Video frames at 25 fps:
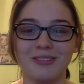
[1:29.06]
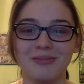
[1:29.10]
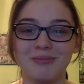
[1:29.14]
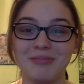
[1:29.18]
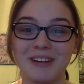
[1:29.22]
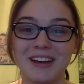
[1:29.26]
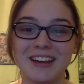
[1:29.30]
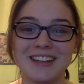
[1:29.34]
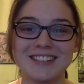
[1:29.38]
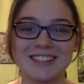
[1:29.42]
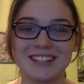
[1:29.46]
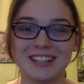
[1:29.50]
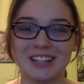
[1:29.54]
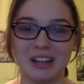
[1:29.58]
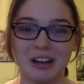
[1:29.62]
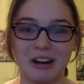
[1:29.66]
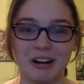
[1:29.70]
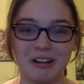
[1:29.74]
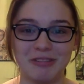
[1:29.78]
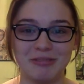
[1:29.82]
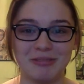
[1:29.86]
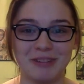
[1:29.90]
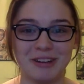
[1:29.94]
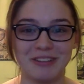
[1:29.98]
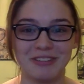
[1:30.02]
basically
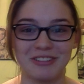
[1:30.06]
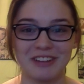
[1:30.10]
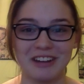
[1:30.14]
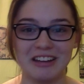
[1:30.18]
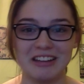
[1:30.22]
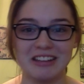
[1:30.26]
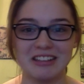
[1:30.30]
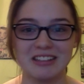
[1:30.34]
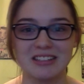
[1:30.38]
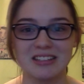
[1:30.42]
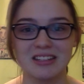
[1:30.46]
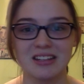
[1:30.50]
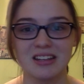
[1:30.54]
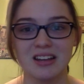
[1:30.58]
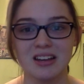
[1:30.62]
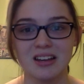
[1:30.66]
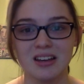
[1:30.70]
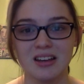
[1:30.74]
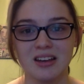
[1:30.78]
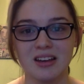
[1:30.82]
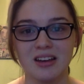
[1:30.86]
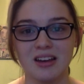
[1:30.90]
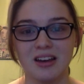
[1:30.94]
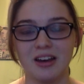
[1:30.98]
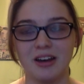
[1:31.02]
all of my friends
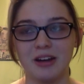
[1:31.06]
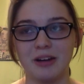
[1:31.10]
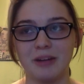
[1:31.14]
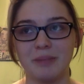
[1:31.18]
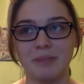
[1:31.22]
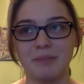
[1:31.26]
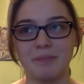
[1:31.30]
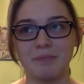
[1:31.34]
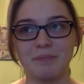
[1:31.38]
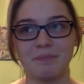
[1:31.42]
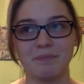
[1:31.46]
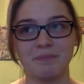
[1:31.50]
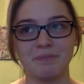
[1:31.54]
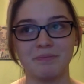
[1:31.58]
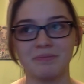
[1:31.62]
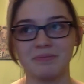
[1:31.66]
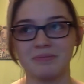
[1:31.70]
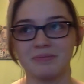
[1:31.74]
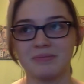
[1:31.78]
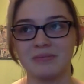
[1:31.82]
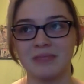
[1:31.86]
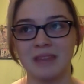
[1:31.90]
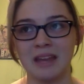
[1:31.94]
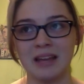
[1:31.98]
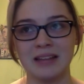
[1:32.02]

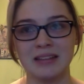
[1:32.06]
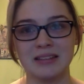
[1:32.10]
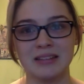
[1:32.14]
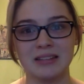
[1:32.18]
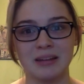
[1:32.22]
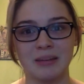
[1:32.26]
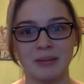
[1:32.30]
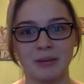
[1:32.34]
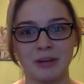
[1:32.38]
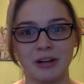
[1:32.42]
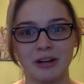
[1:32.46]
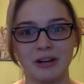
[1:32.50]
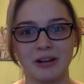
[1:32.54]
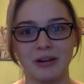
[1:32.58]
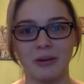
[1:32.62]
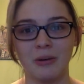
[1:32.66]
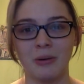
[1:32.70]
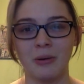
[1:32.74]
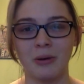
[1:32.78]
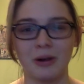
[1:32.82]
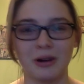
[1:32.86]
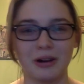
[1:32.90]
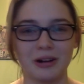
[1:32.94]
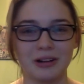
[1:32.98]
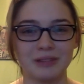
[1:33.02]
that summer,
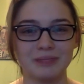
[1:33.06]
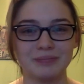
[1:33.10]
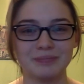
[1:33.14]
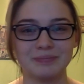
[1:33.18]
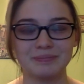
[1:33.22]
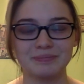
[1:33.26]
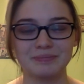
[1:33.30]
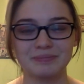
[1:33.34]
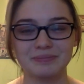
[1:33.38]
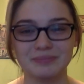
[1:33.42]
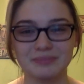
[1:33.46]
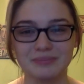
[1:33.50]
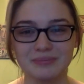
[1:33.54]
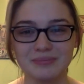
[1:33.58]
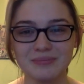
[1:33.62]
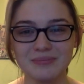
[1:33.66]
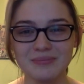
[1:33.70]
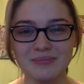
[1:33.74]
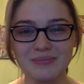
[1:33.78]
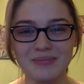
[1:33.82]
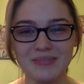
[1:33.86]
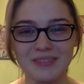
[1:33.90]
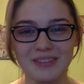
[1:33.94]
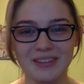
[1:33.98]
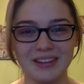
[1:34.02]
or
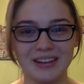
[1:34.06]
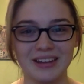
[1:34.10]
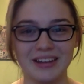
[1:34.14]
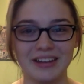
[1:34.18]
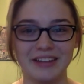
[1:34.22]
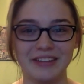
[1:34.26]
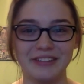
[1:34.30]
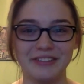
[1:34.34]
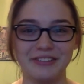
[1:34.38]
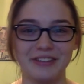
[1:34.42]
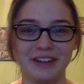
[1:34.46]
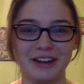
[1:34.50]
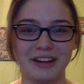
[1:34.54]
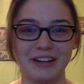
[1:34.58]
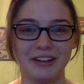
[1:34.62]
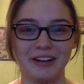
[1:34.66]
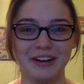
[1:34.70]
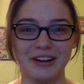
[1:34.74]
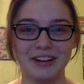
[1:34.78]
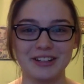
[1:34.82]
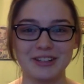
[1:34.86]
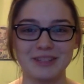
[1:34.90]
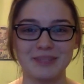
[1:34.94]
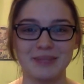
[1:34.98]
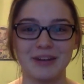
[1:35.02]
if I
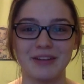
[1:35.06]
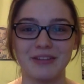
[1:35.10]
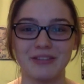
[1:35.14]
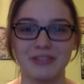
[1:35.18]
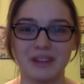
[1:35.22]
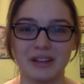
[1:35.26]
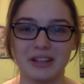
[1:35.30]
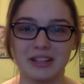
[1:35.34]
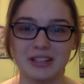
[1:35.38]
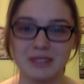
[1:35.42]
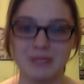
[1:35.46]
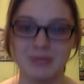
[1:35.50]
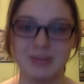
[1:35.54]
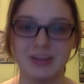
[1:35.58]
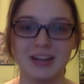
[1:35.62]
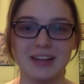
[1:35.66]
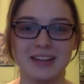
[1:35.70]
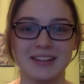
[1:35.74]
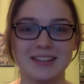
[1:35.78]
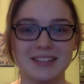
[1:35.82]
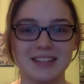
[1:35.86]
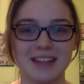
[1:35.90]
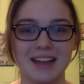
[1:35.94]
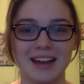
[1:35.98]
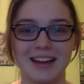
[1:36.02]
lost my friends
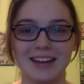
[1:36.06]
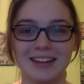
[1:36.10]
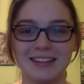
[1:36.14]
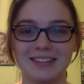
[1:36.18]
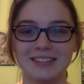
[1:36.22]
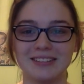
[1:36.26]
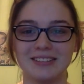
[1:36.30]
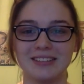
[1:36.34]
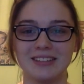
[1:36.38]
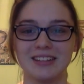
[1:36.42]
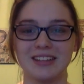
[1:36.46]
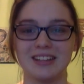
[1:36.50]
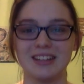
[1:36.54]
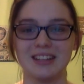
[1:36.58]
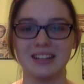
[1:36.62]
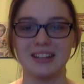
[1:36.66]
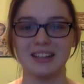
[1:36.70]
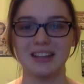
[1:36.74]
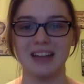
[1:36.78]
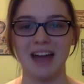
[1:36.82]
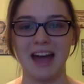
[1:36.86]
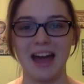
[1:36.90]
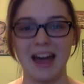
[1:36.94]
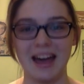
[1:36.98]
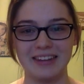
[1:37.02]
because I
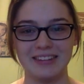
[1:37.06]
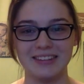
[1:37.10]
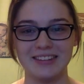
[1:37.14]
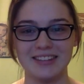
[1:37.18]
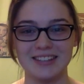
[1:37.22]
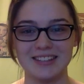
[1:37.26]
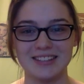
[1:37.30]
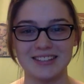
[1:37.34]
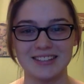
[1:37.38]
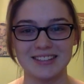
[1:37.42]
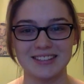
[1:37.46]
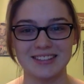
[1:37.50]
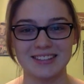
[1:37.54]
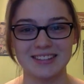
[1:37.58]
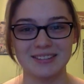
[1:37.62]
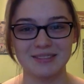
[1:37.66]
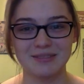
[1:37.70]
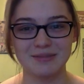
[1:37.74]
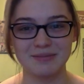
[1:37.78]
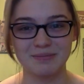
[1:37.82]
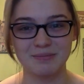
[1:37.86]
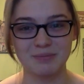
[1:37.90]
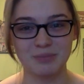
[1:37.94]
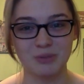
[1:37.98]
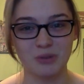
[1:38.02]
had this
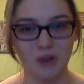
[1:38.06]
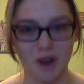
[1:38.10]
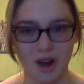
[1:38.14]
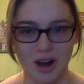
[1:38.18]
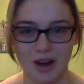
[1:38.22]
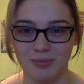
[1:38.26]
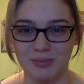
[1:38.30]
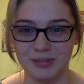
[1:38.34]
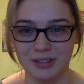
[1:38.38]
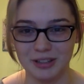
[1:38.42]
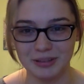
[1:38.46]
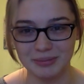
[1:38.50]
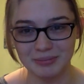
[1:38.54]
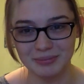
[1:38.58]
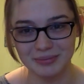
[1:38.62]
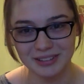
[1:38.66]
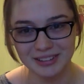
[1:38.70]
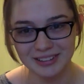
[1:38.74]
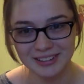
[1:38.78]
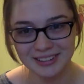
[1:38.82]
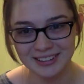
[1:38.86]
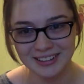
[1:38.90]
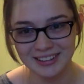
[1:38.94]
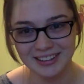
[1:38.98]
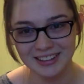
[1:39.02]
problem.
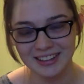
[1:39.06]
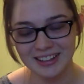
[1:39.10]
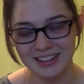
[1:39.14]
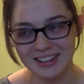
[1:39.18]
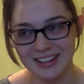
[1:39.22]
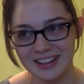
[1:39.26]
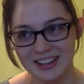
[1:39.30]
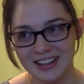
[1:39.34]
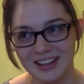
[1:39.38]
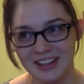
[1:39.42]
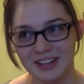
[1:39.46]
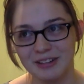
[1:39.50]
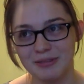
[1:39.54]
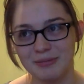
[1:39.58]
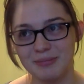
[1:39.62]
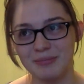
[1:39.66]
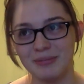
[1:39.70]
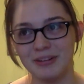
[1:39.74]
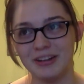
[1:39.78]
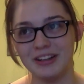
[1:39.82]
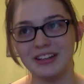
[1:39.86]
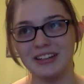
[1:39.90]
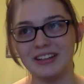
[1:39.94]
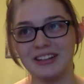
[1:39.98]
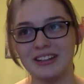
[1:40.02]

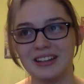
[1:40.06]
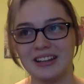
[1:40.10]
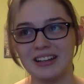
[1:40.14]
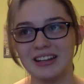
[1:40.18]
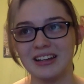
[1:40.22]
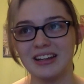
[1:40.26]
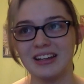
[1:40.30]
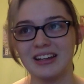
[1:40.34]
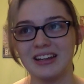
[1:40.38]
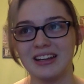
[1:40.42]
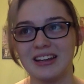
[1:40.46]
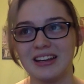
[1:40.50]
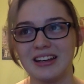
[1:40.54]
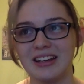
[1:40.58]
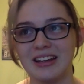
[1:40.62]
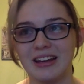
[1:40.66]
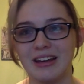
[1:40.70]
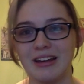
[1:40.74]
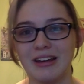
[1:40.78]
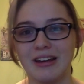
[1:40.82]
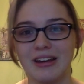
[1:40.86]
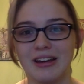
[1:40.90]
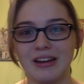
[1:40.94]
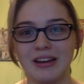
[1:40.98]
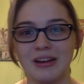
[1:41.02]
But
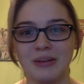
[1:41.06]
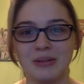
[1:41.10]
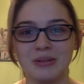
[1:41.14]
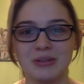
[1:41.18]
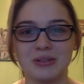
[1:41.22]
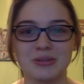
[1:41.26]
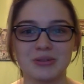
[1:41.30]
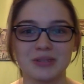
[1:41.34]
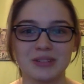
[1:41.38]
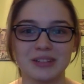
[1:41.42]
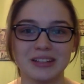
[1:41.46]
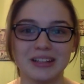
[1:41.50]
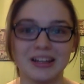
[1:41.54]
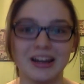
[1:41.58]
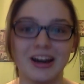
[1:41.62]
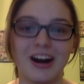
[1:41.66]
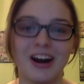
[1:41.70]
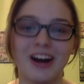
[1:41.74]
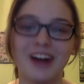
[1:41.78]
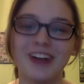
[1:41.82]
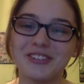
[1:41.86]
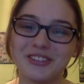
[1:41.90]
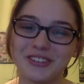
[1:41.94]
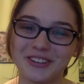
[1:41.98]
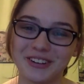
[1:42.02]
it was really
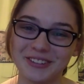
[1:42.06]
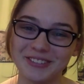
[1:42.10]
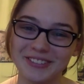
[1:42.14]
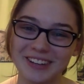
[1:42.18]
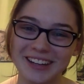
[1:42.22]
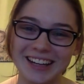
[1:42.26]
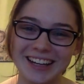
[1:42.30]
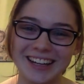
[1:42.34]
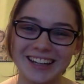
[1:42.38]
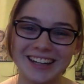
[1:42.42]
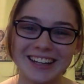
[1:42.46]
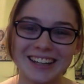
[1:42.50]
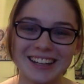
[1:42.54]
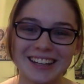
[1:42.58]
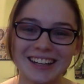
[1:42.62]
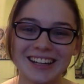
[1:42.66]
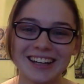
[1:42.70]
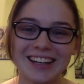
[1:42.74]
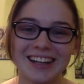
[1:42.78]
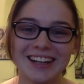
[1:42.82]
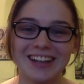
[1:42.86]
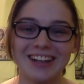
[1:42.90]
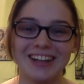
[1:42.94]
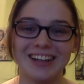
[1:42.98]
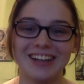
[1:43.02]
hard for me.
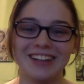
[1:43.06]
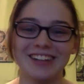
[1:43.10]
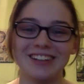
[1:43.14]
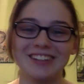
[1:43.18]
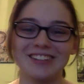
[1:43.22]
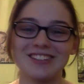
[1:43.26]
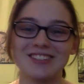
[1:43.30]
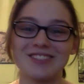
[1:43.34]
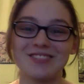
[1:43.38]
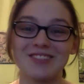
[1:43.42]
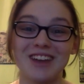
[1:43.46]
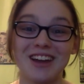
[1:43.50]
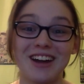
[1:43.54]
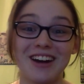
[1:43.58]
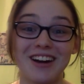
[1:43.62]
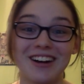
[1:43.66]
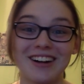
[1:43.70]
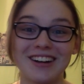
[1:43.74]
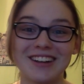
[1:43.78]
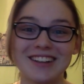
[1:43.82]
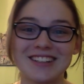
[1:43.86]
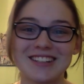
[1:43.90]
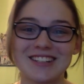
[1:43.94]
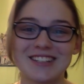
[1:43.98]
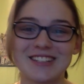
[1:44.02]
It was my
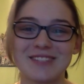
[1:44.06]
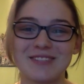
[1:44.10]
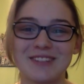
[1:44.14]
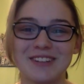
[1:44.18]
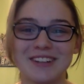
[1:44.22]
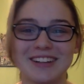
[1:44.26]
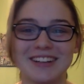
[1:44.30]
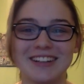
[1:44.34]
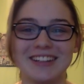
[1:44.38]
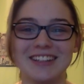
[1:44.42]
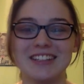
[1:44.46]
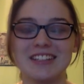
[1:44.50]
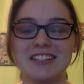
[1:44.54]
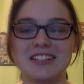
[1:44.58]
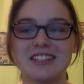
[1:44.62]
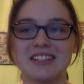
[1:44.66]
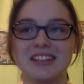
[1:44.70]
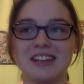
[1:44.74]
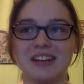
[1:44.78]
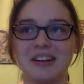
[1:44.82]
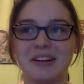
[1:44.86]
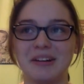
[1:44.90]
hardest experience.